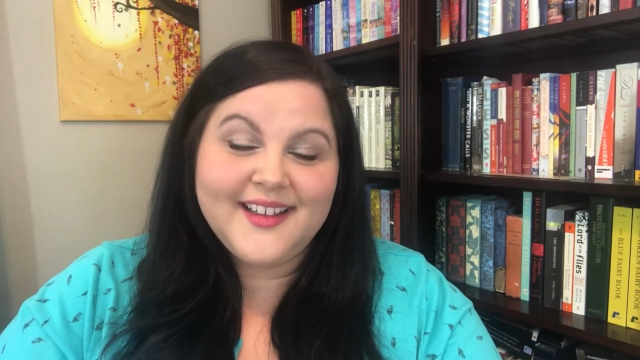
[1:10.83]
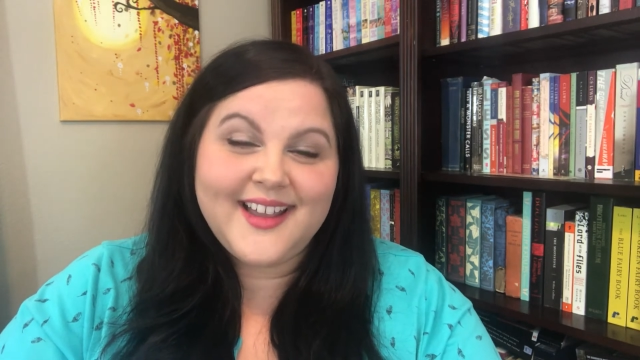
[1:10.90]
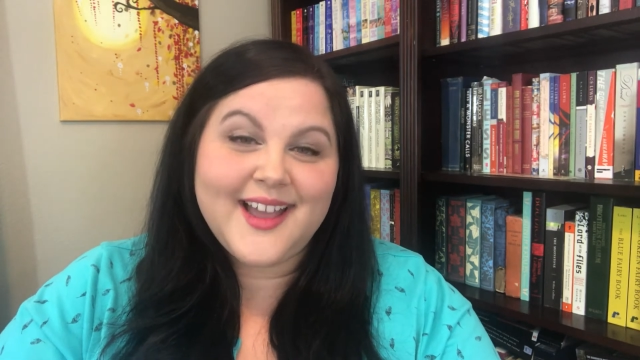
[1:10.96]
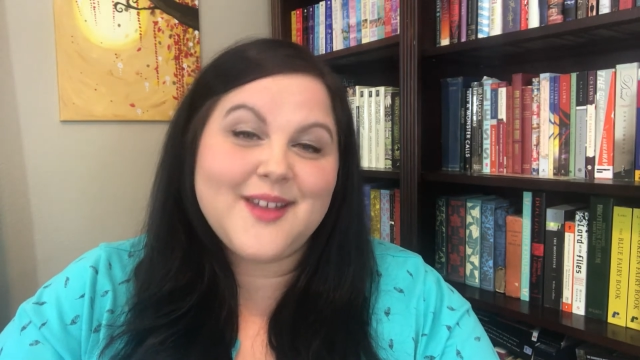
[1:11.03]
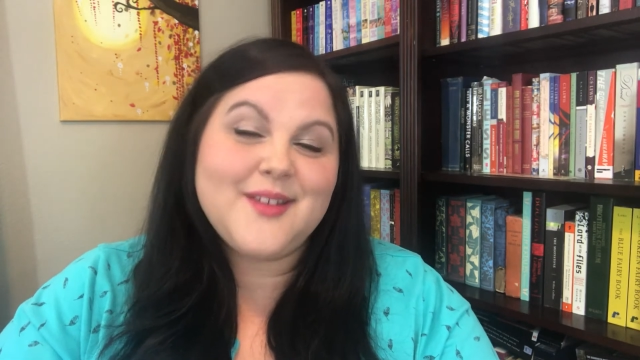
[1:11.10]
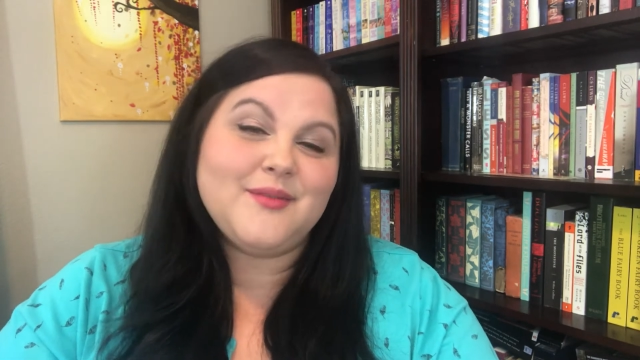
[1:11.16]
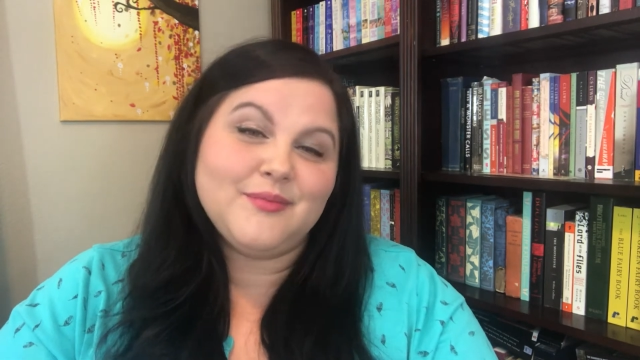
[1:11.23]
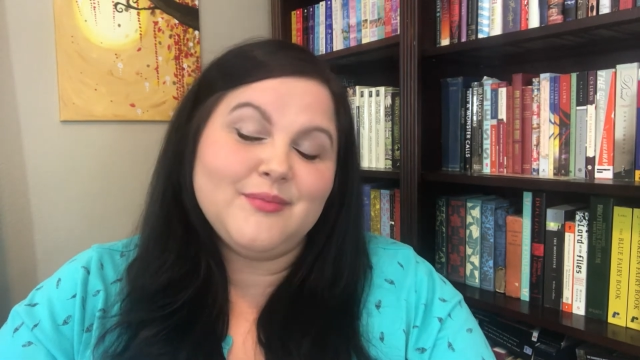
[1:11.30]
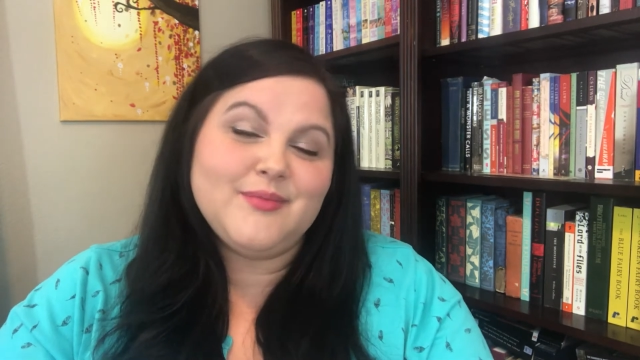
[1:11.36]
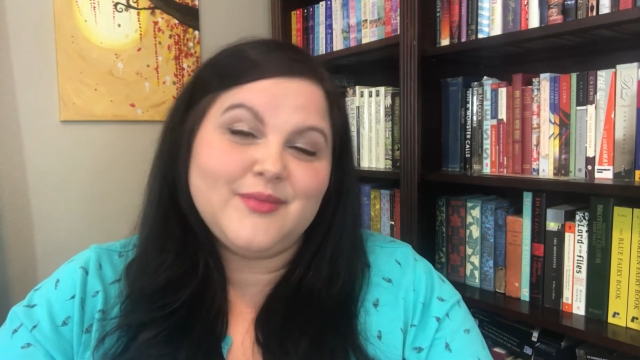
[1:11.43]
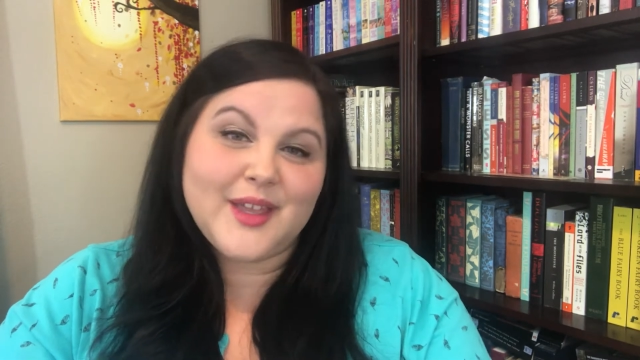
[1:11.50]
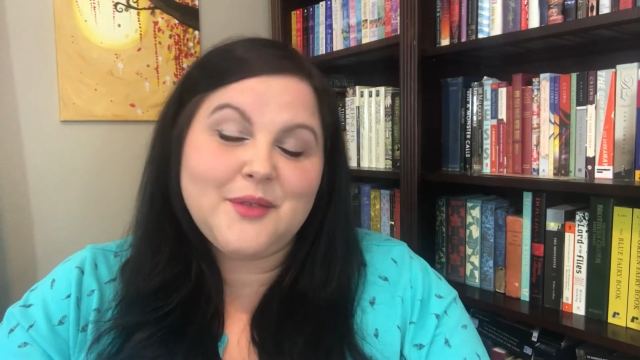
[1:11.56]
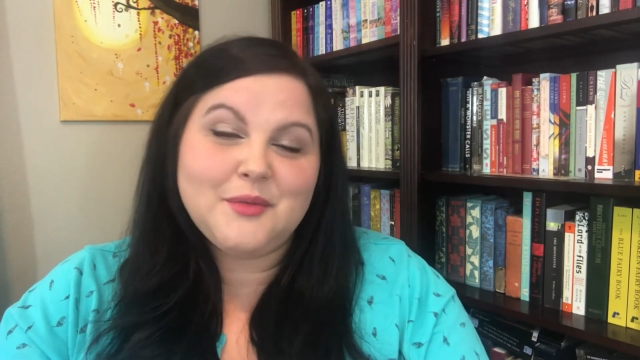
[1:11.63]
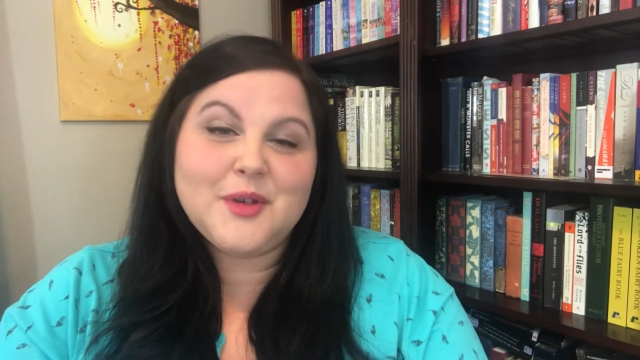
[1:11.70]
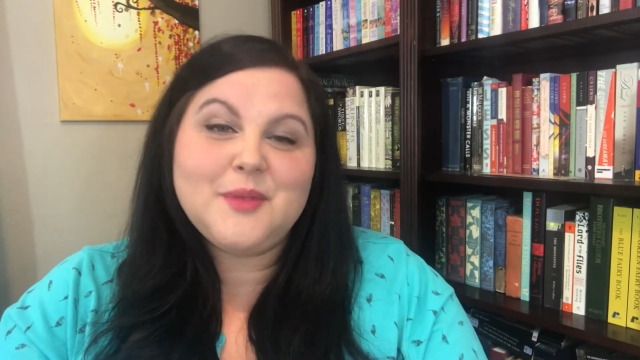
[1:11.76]
and
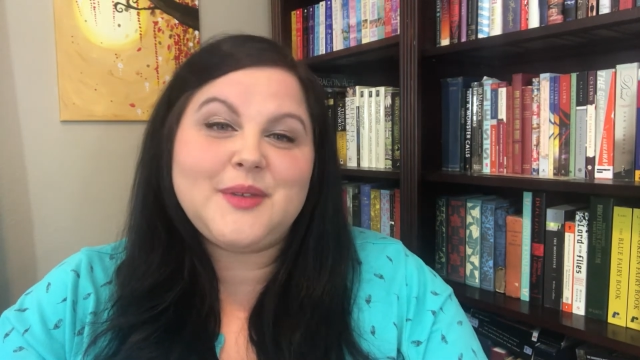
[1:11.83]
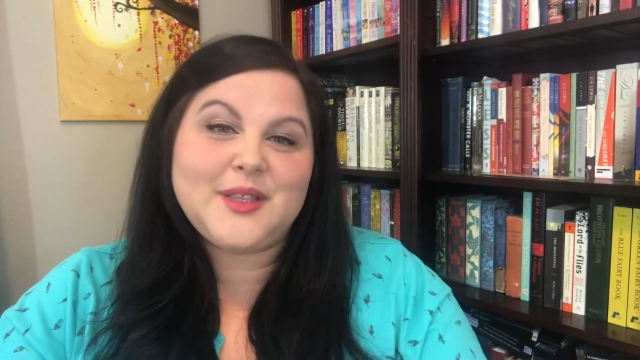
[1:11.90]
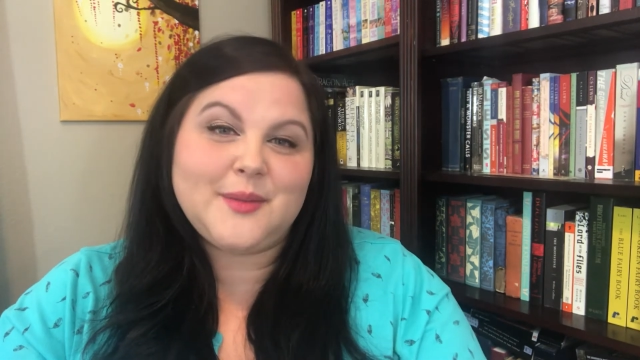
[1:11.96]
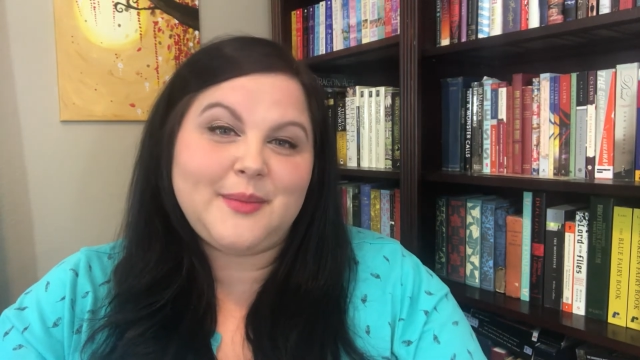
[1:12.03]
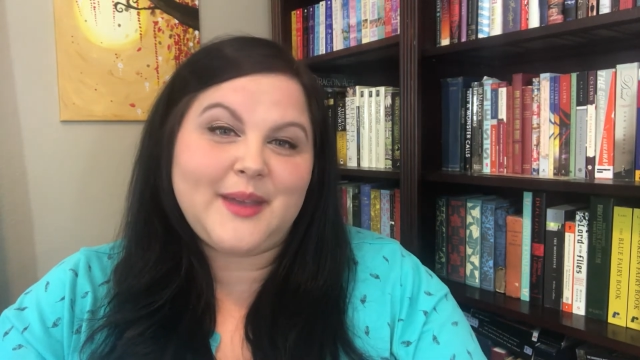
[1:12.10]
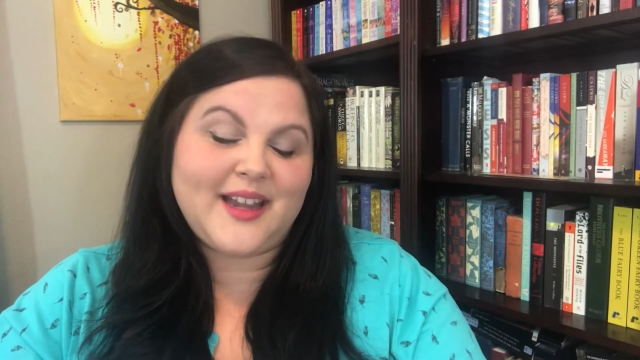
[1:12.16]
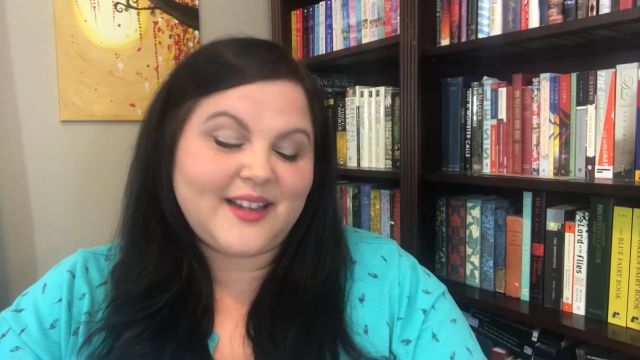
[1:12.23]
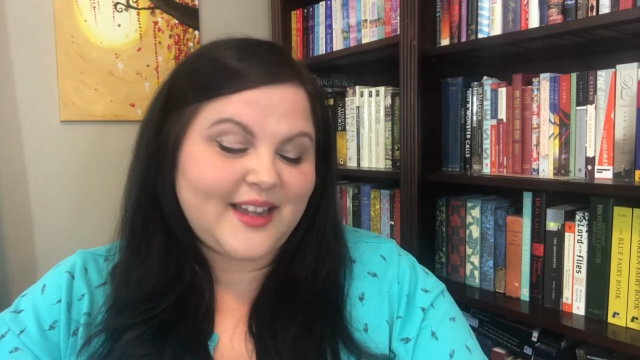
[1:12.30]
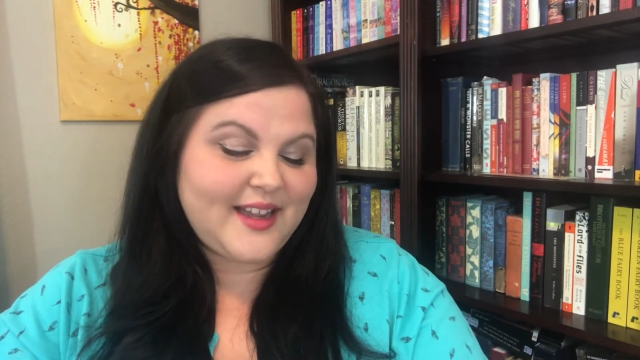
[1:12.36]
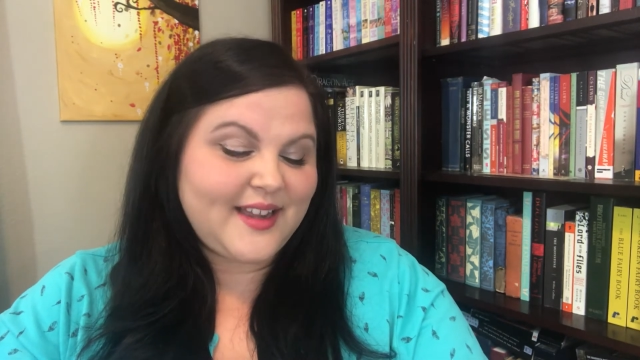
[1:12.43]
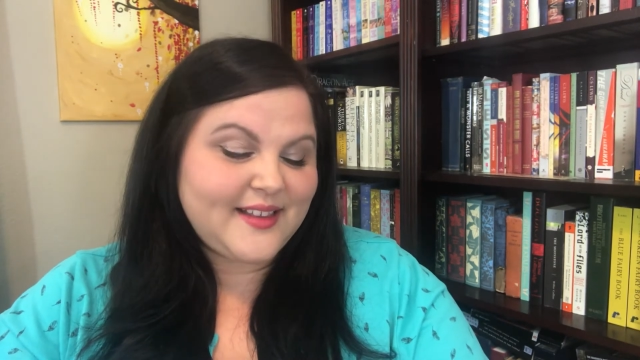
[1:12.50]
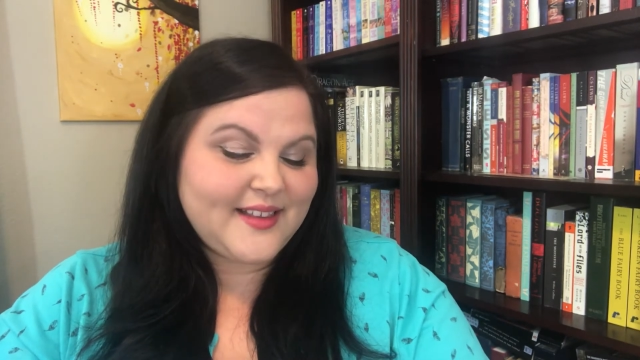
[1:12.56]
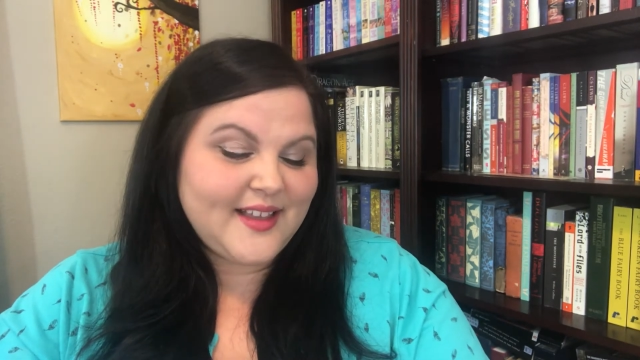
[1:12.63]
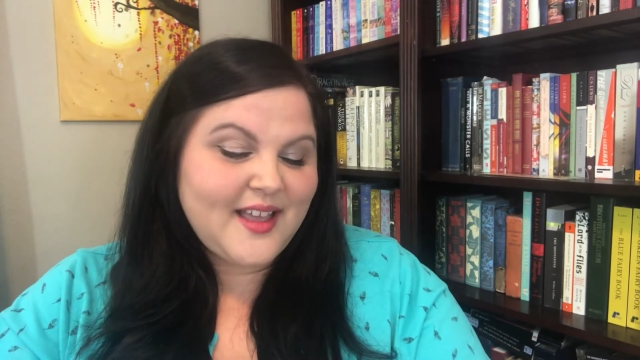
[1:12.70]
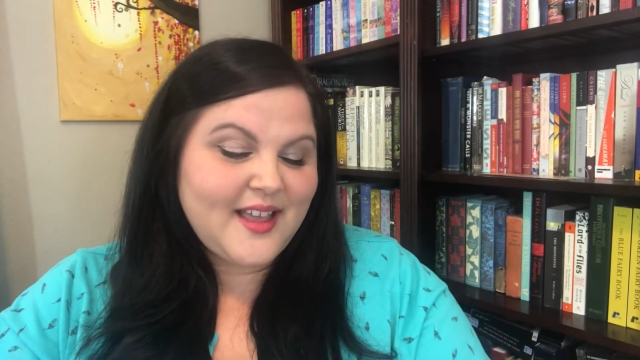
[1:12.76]
they will be the bad guys.